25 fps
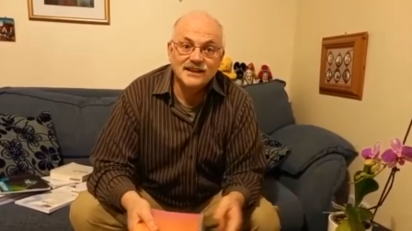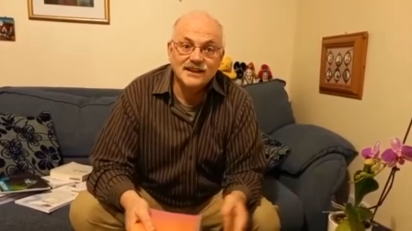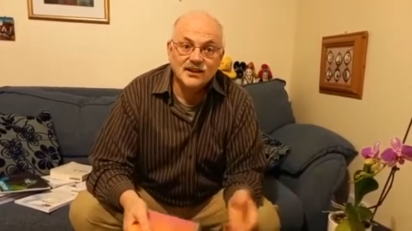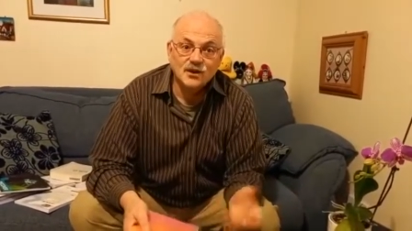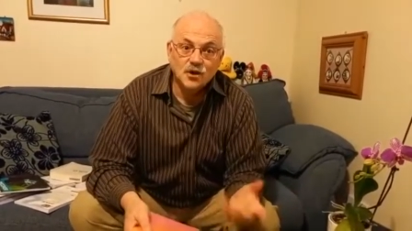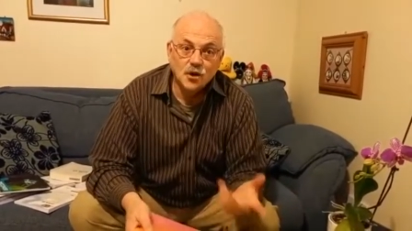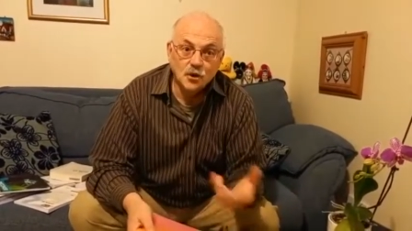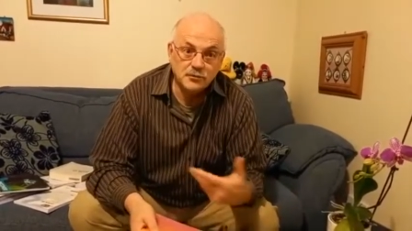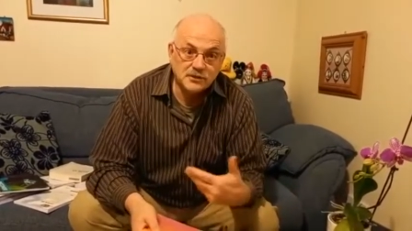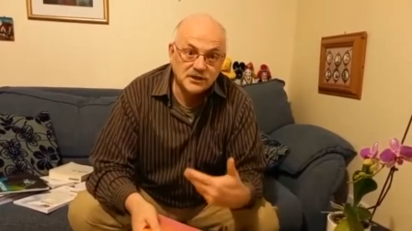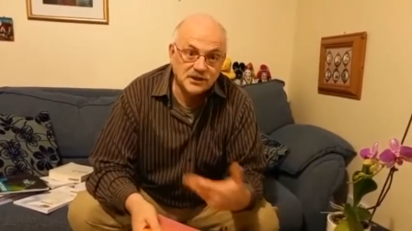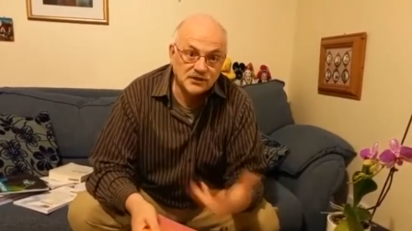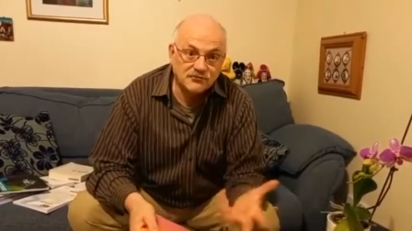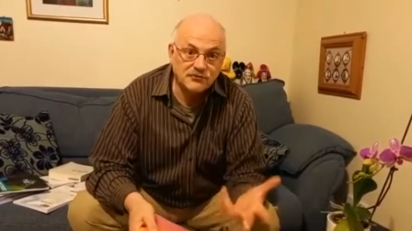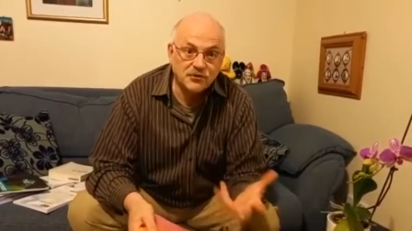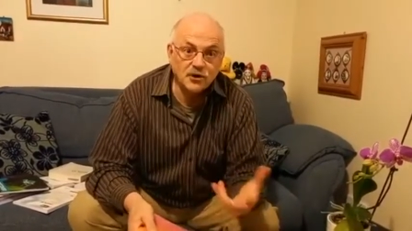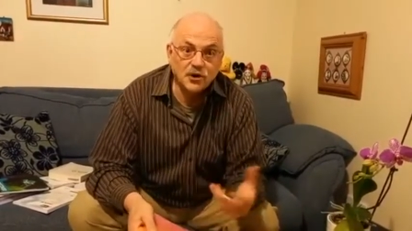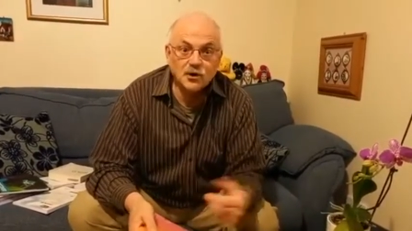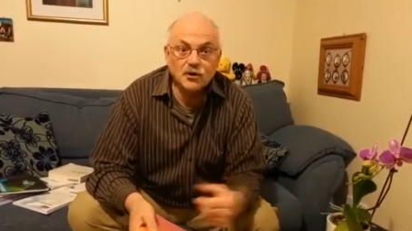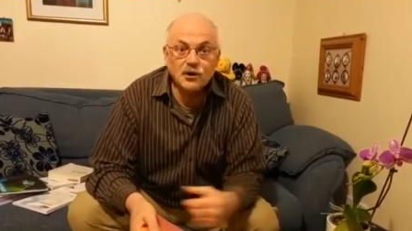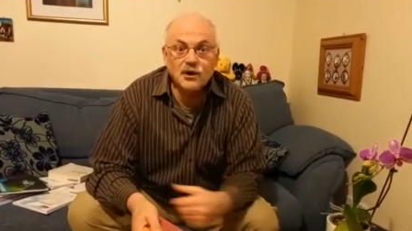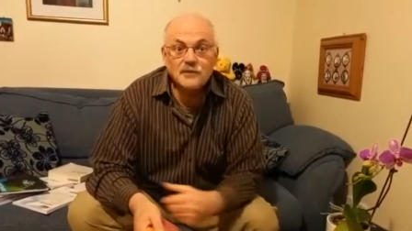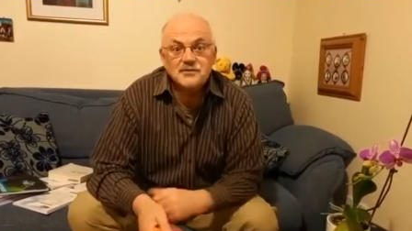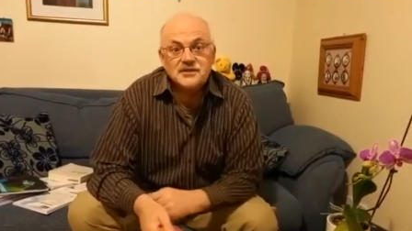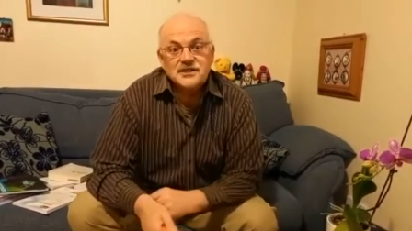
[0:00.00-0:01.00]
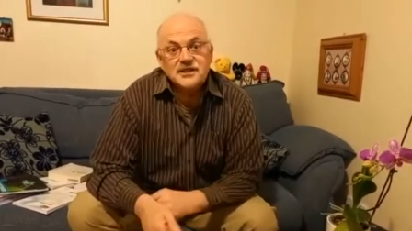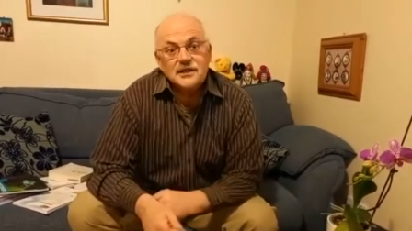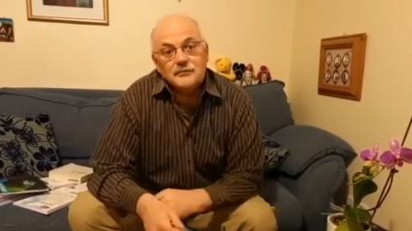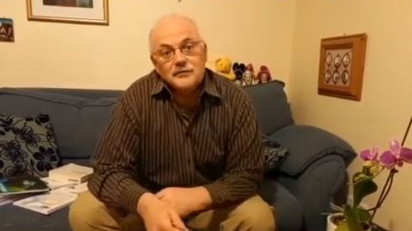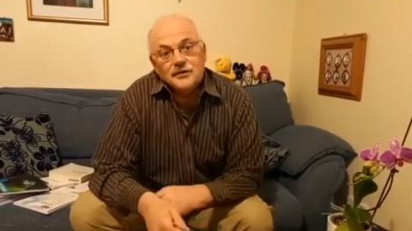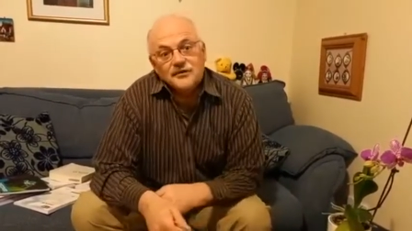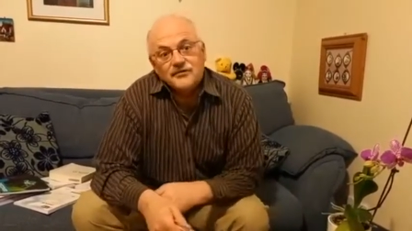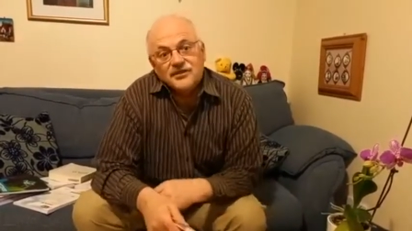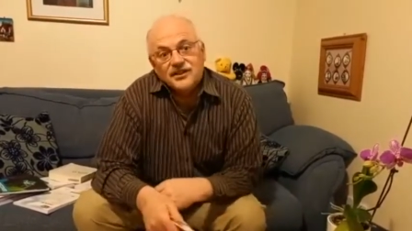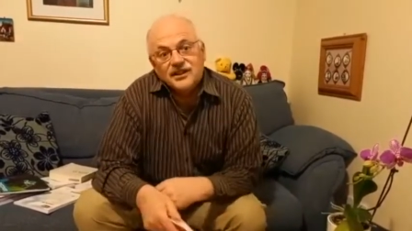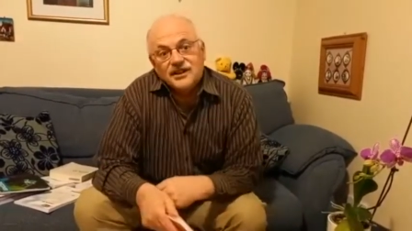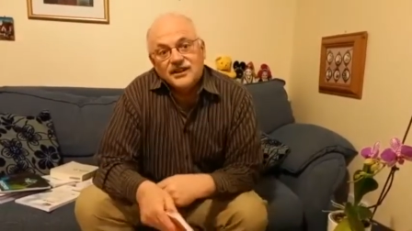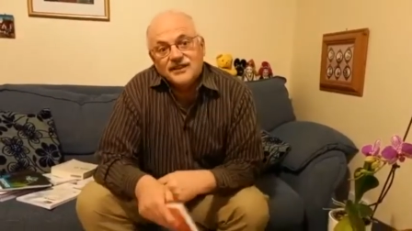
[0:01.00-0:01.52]
Hope you can follow up some
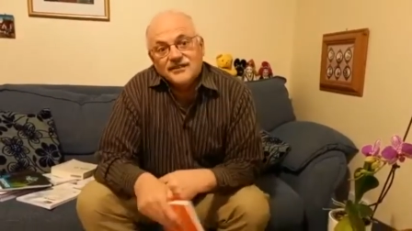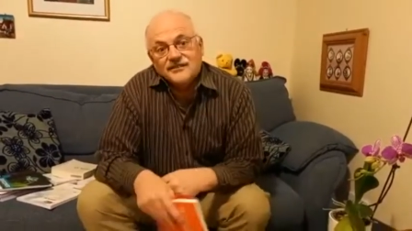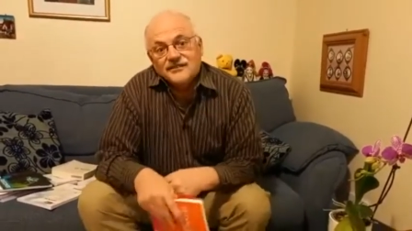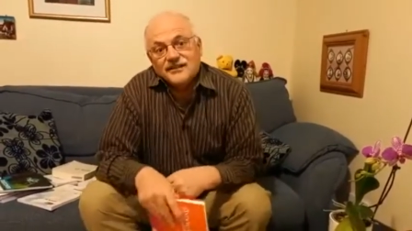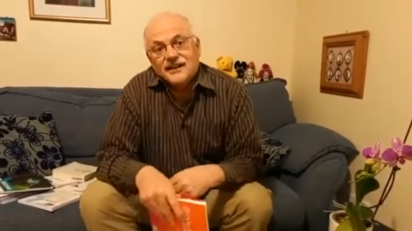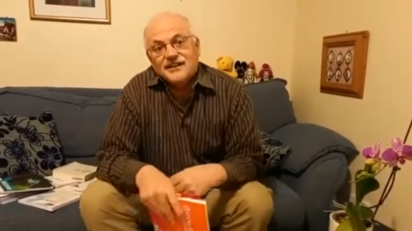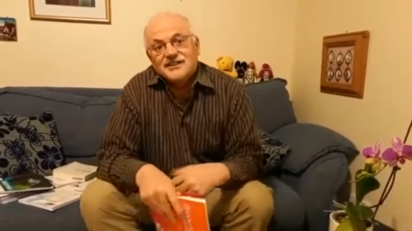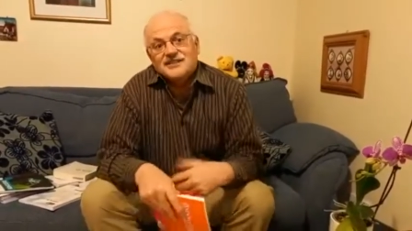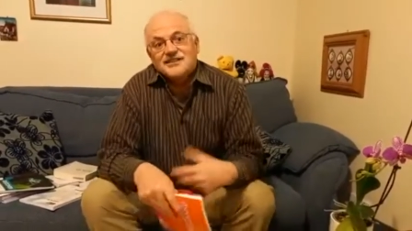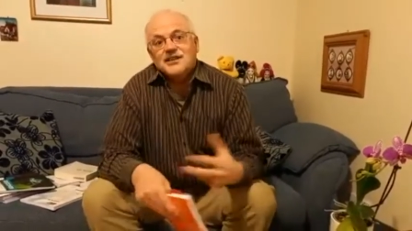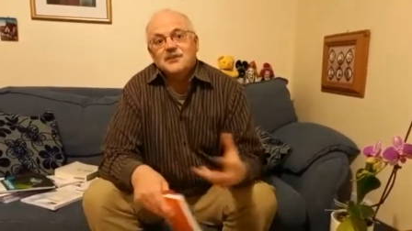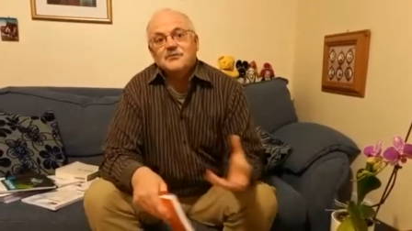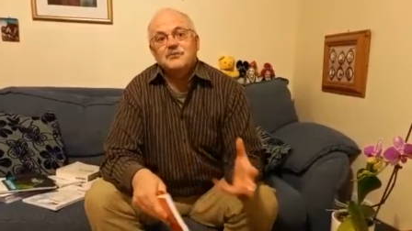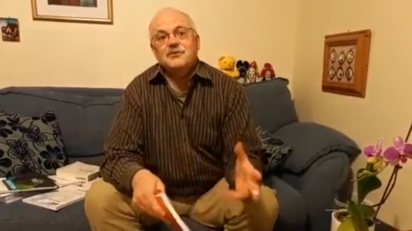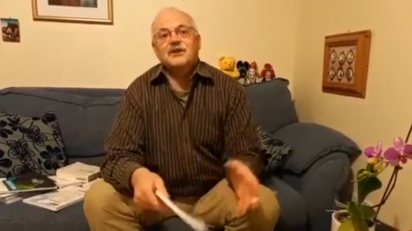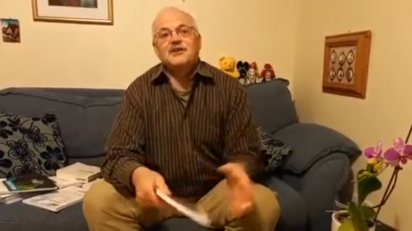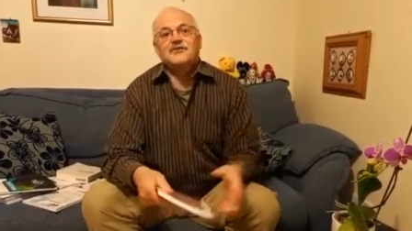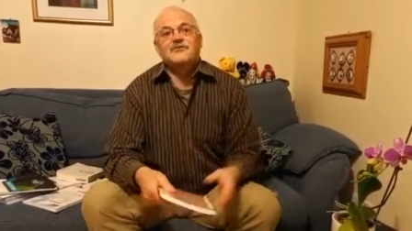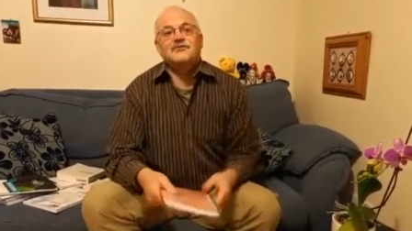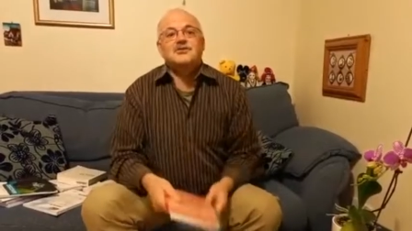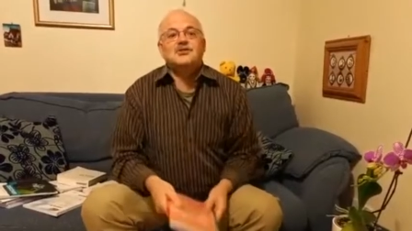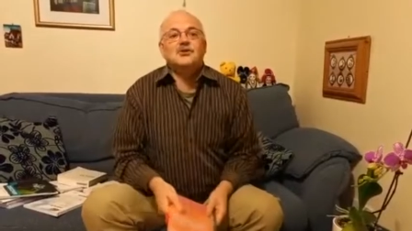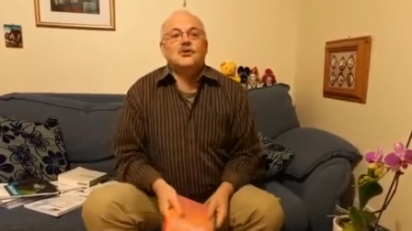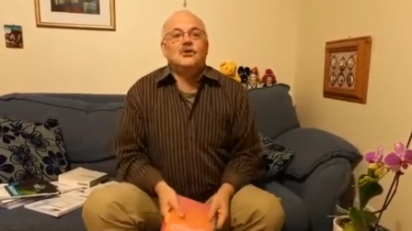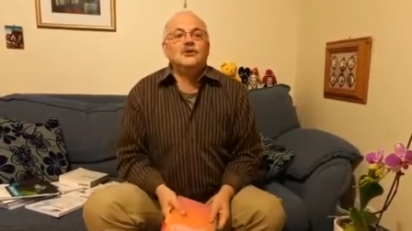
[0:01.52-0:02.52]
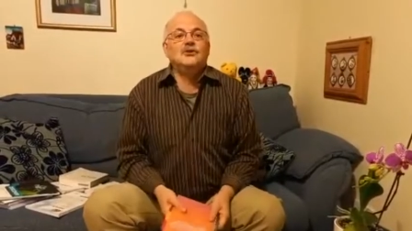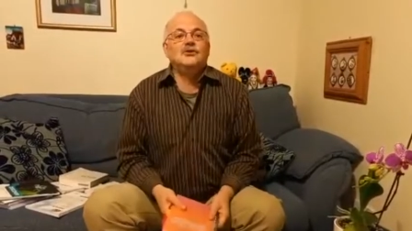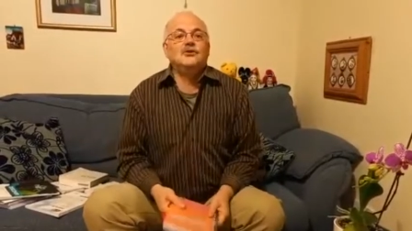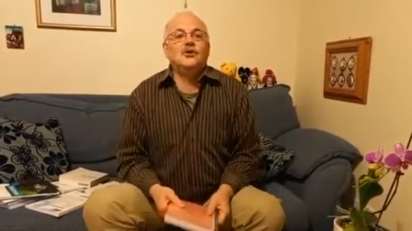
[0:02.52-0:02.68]
of the links that we've shown.